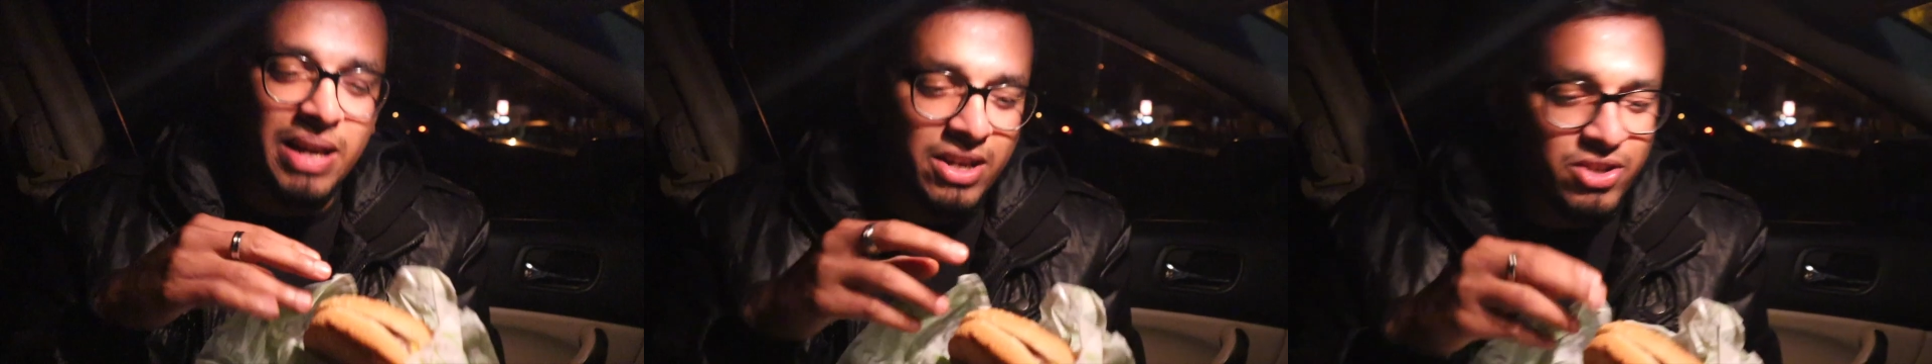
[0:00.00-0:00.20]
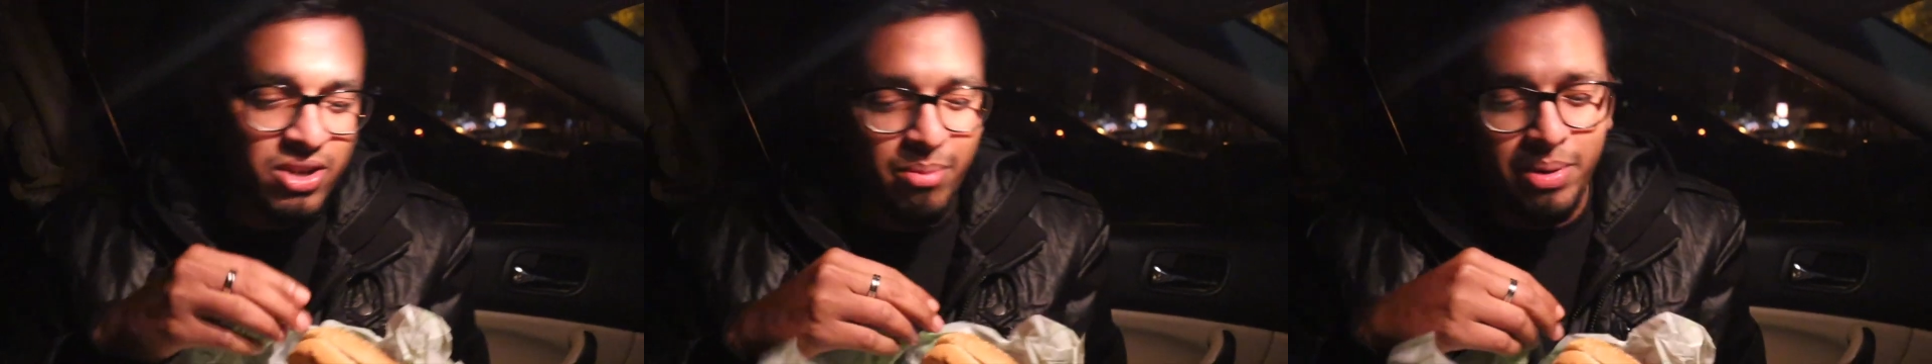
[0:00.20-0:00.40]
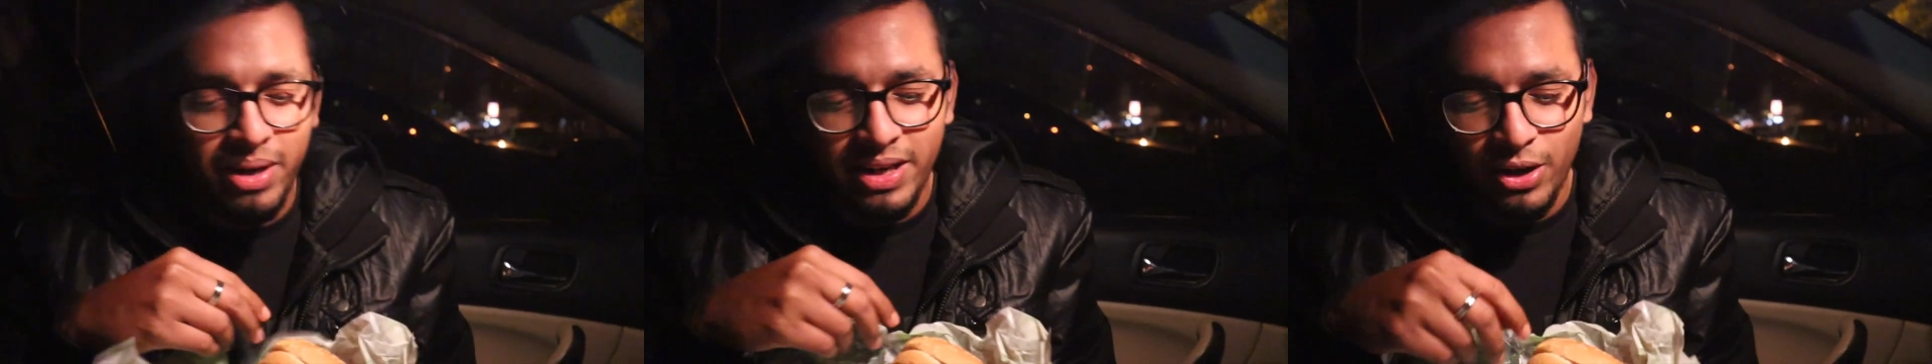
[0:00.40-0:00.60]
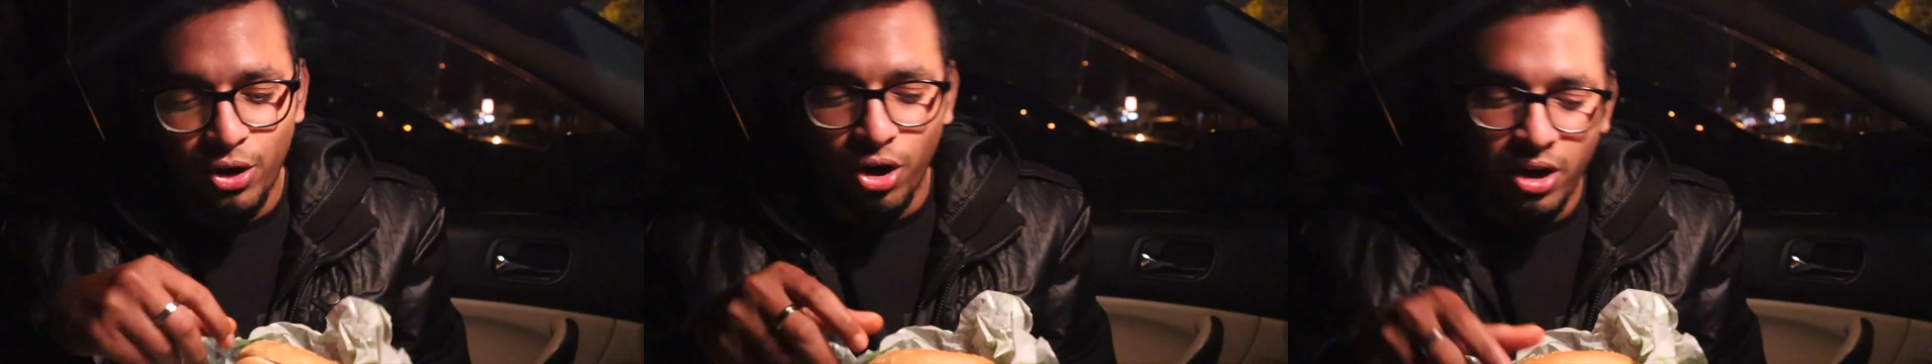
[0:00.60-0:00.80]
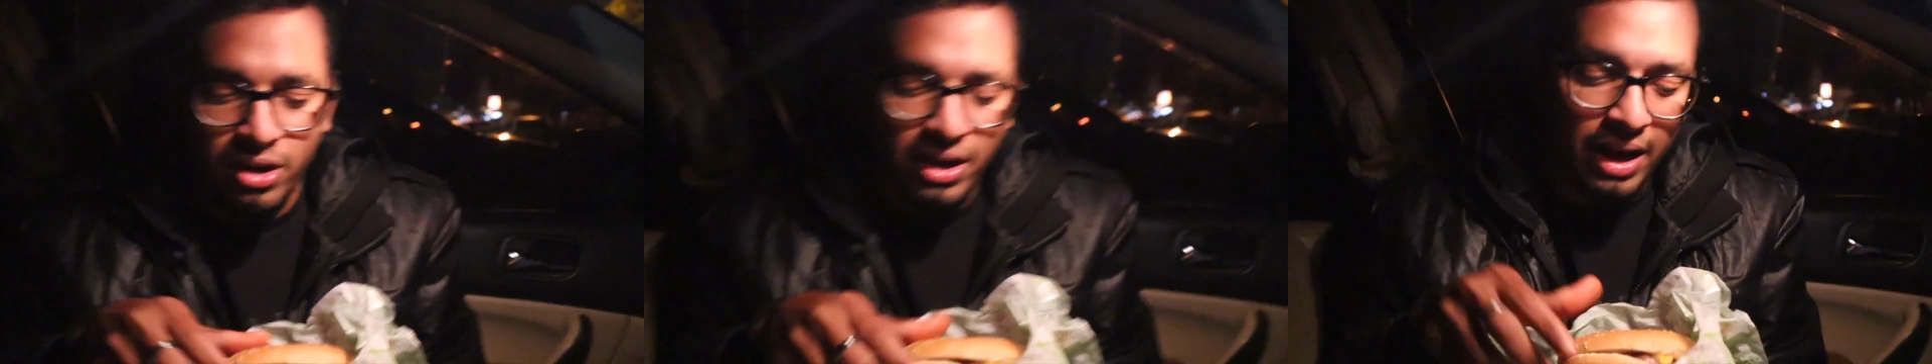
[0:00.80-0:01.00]
and Shabi
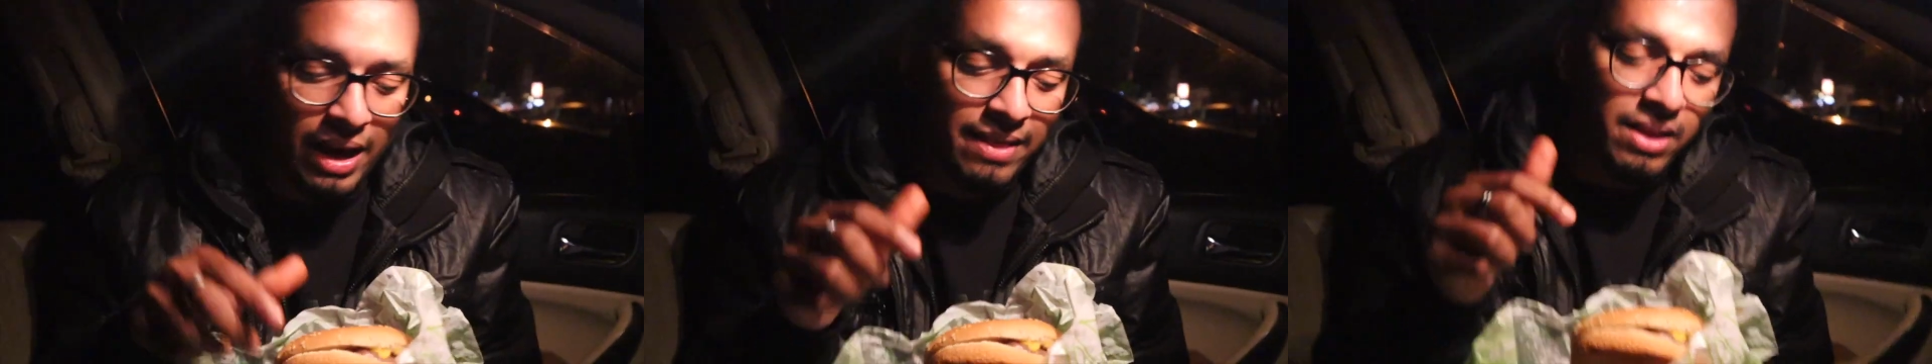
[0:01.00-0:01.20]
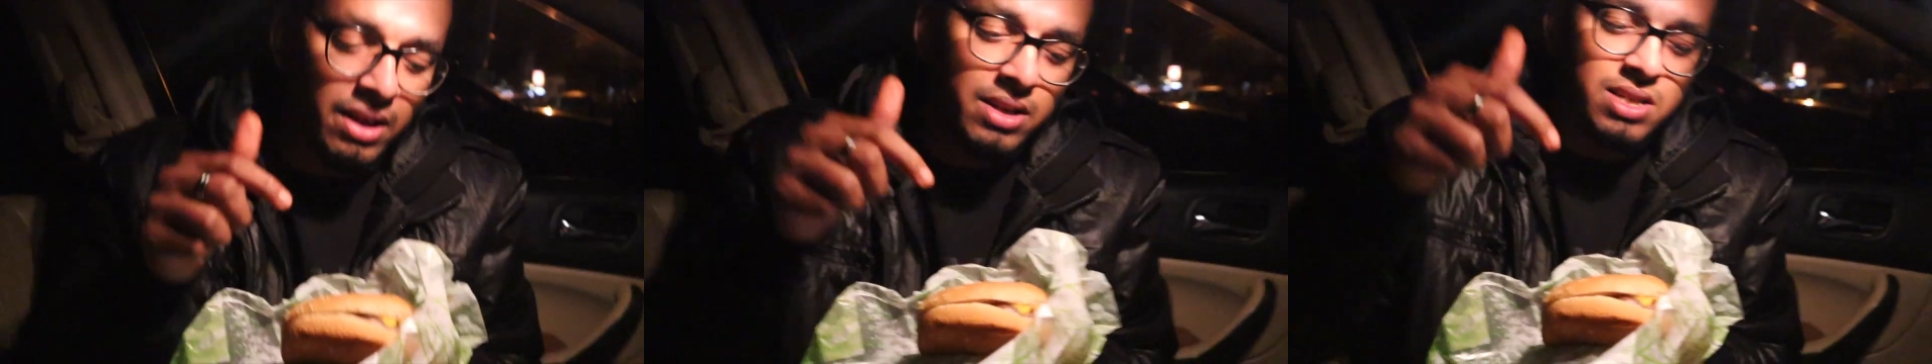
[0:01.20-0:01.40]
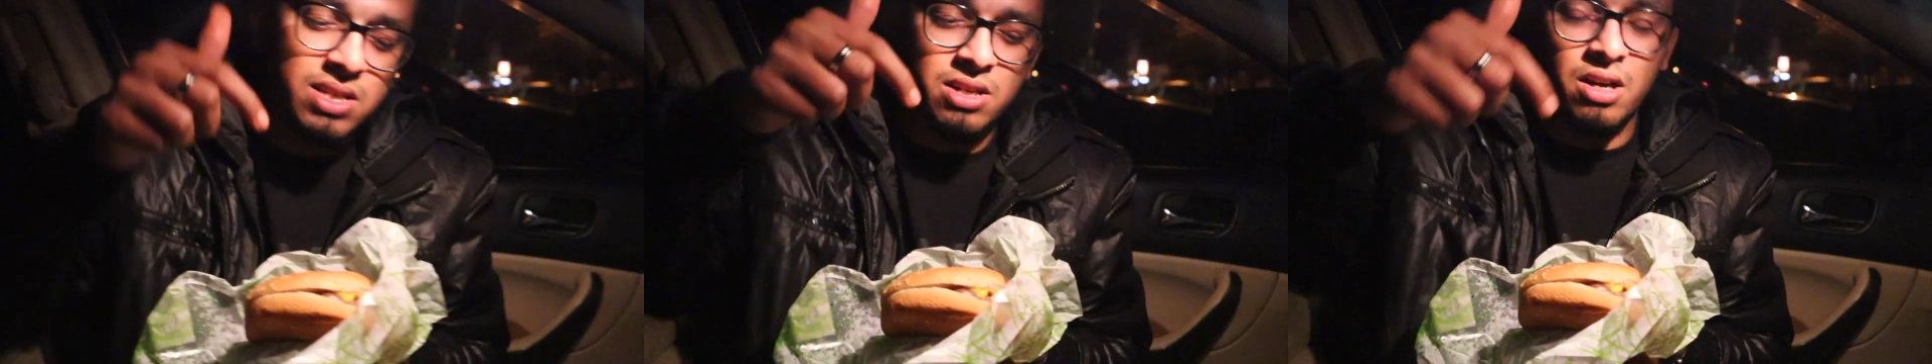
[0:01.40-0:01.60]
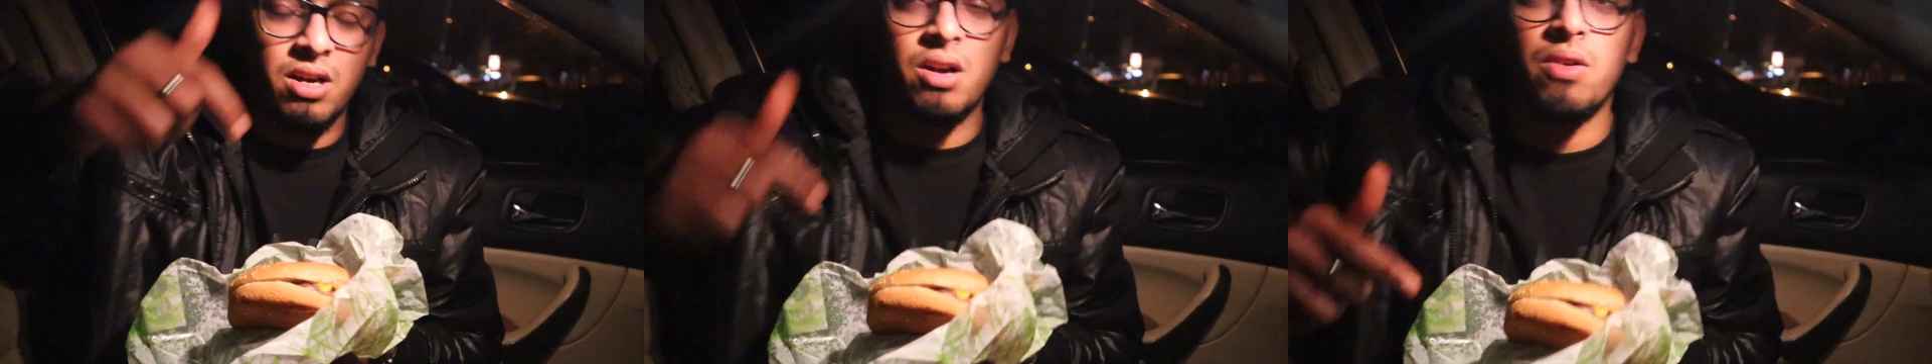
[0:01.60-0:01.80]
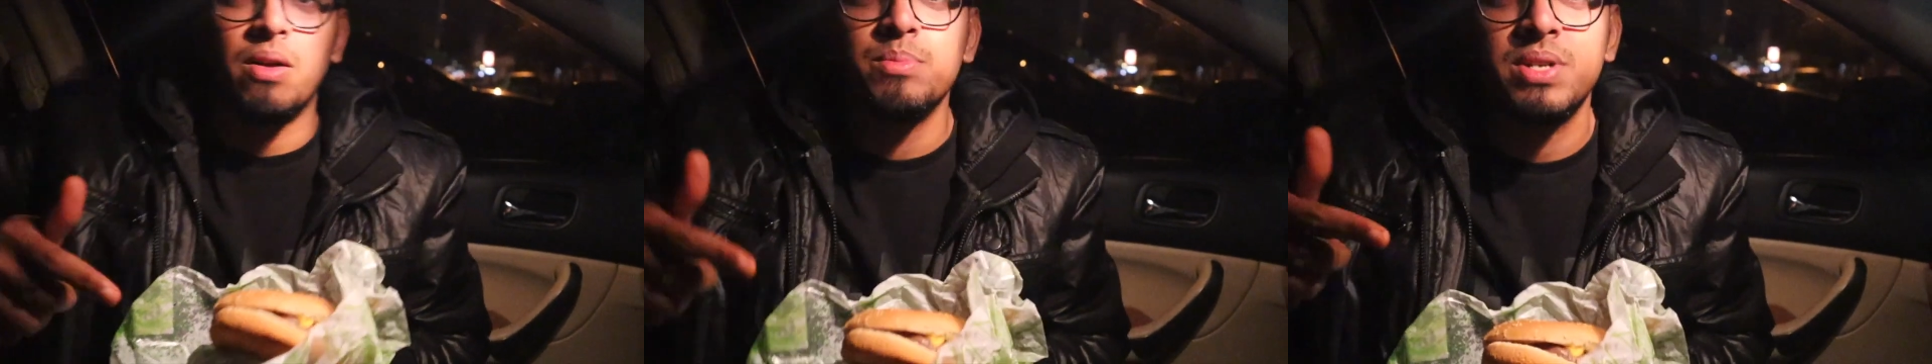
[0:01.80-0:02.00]
got at this
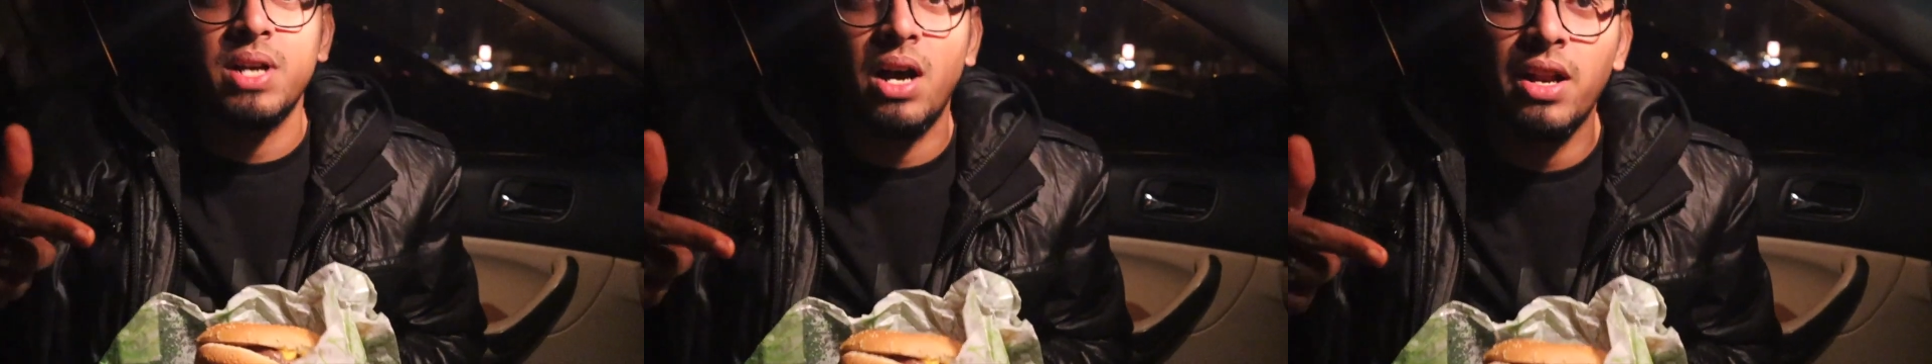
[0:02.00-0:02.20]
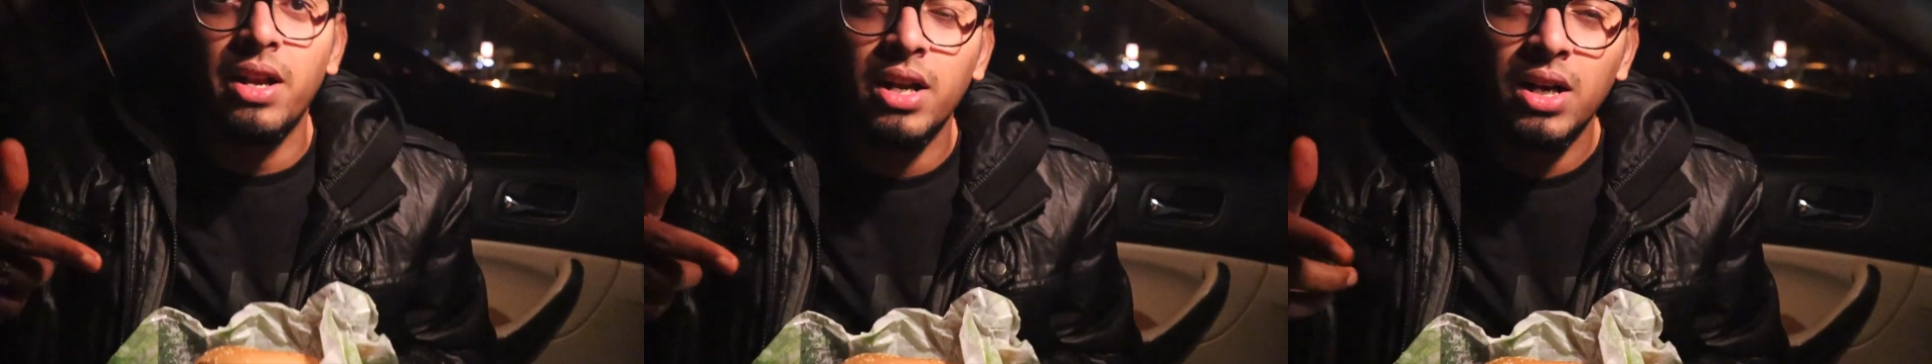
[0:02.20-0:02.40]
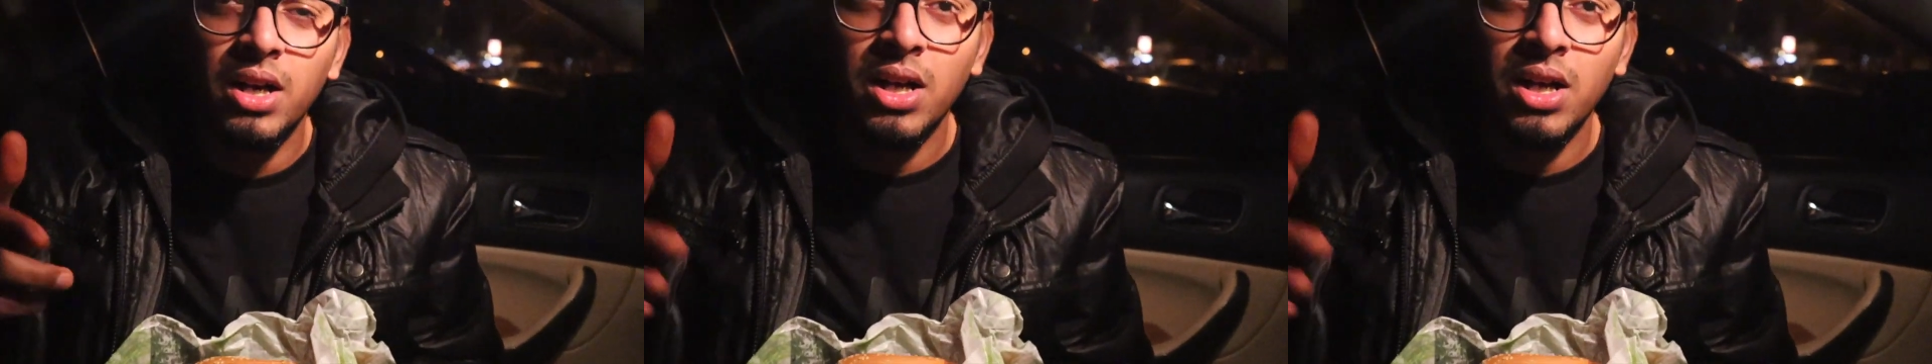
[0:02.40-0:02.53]
Ramzan